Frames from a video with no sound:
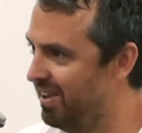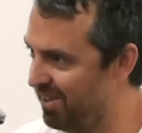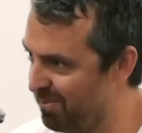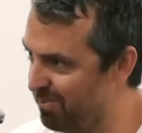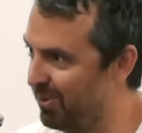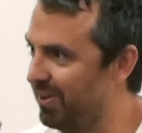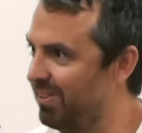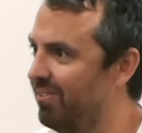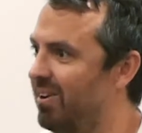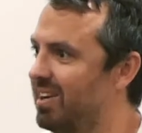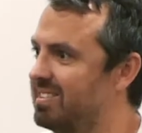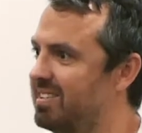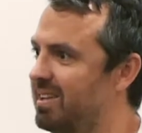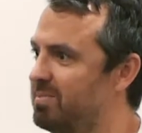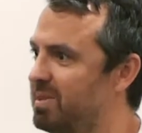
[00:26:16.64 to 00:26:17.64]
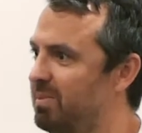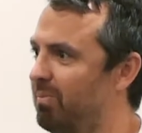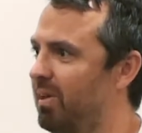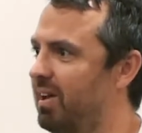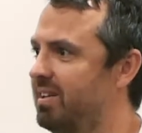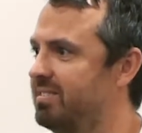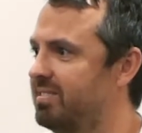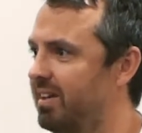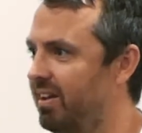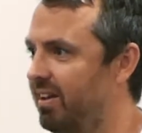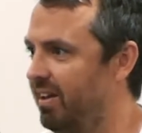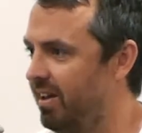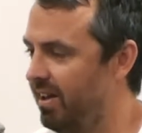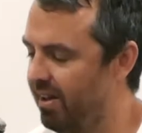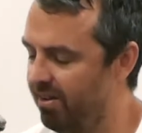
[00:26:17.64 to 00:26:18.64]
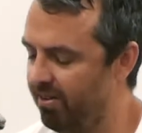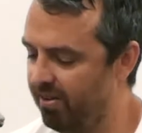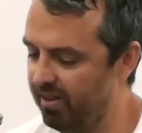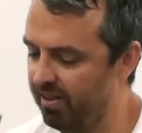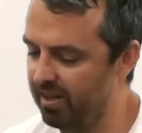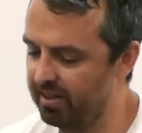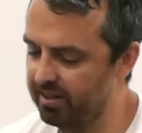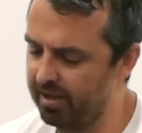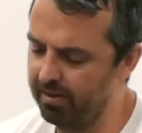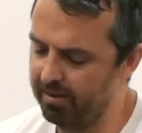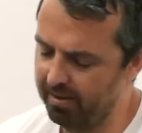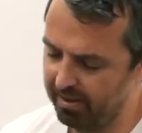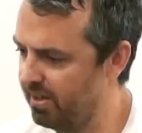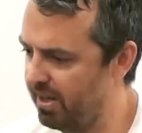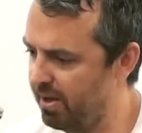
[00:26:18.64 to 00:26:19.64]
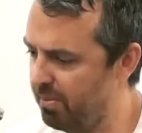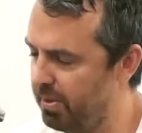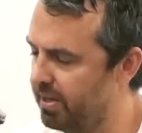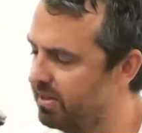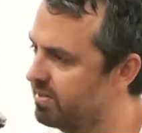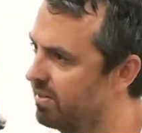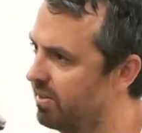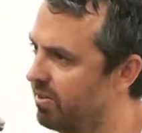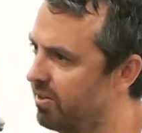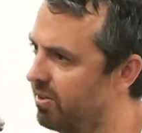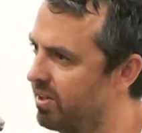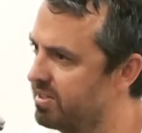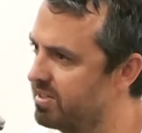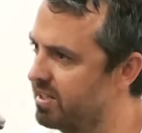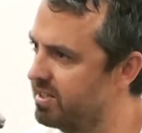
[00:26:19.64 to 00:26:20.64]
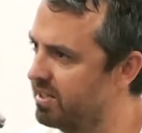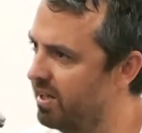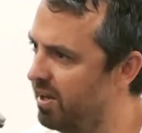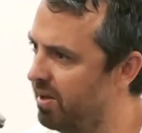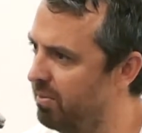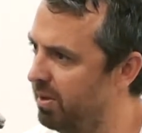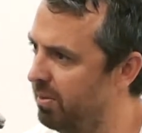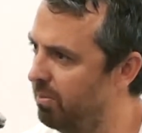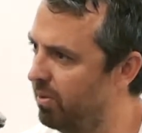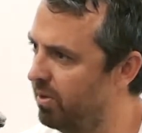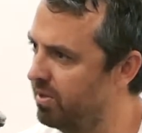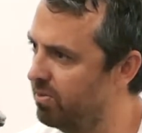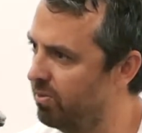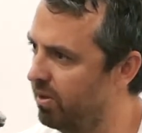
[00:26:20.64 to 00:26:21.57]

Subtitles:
You're putting the right steps in place. So really like that. How big is the organisation now? How many employees we